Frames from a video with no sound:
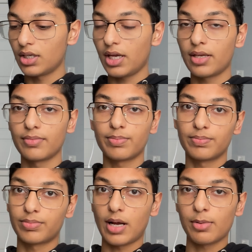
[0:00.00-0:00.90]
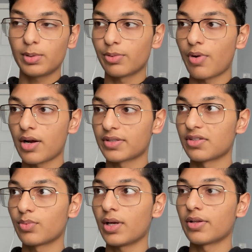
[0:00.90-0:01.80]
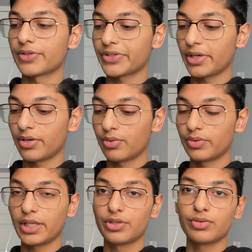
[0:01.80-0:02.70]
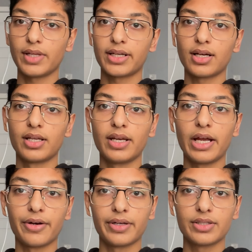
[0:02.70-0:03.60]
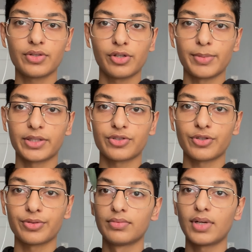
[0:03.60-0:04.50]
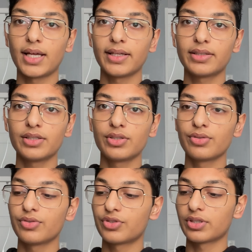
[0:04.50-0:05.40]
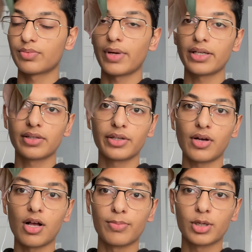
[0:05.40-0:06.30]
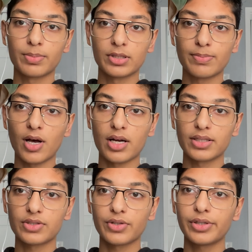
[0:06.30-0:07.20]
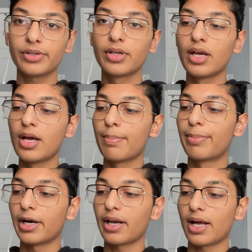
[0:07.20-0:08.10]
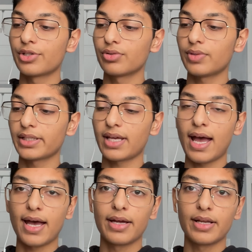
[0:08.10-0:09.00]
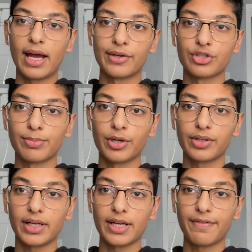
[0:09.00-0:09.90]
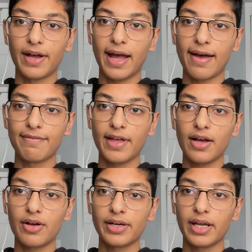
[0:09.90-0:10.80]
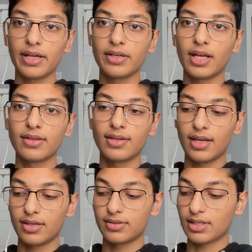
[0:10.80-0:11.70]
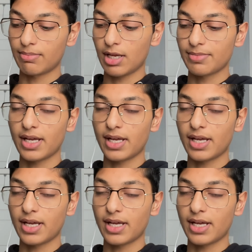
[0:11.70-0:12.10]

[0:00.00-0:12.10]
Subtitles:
and probably rocks as well. So they do like an airy soil mixture. I like to use just regular all-purpose potting soil, but I do like to add extra perlite if I have that on hand, and then sometimes I